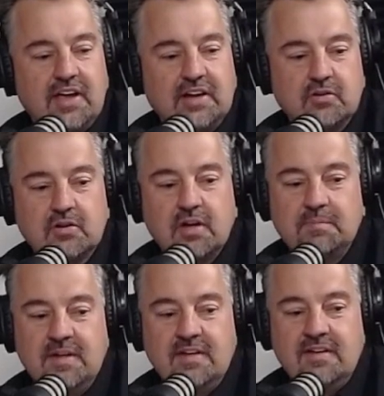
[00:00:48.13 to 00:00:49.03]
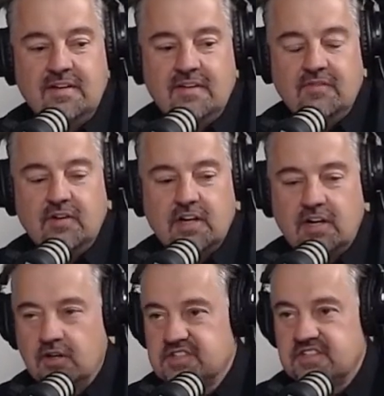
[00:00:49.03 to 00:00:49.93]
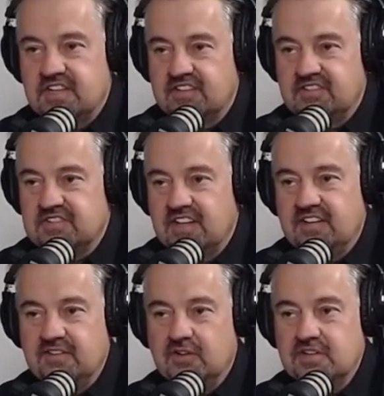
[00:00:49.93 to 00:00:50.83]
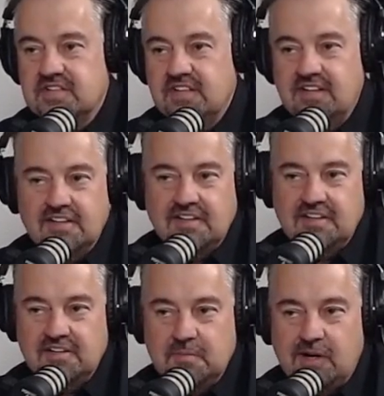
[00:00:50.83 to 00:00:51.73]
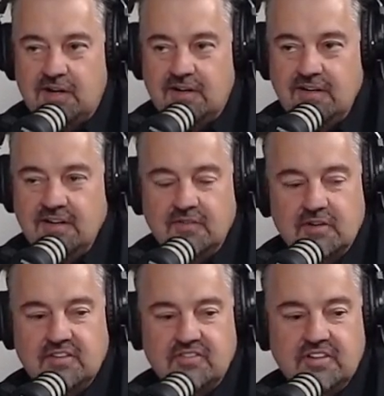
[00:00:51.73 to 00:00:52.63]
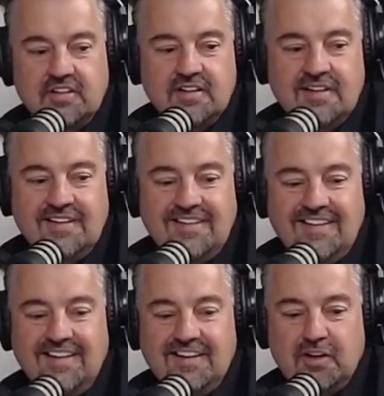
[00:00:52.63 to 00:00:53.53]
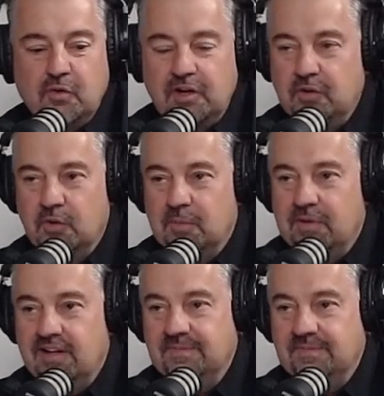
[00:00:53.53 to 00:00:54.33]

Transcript: of grew up very close to Texas Tech University, near and dear to my heart. Never considered going anywhere but.